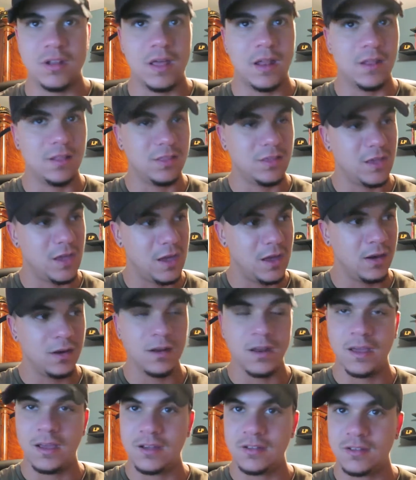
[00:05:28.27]
And at the
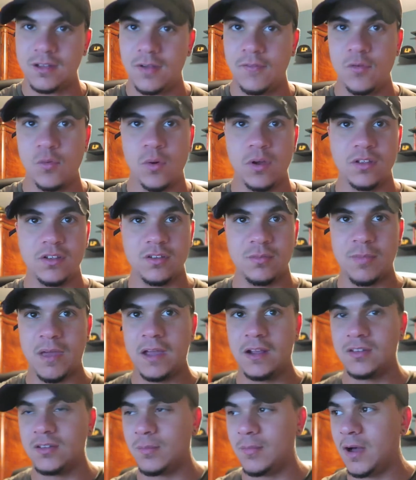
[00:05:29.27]
end, like I said, if you want to just
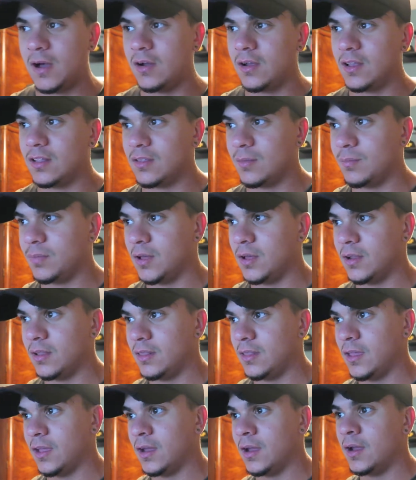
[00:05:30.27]
bang some out, get the blood
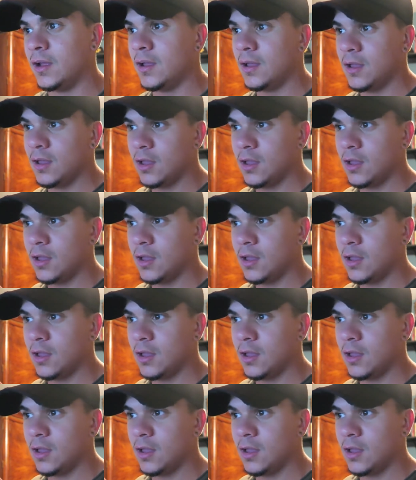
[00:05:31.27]
in there,